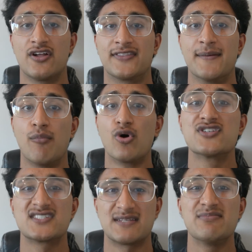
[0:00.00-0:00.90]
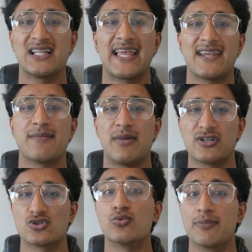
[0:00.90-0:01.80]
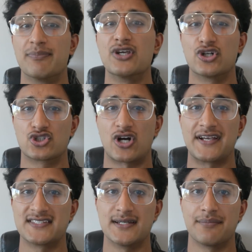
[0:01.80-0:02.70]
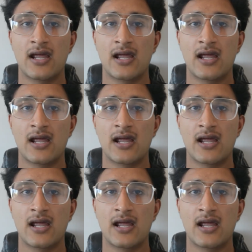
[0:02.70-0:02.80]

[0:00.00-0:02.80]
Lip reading: the most stimulated muscle would be your tricep.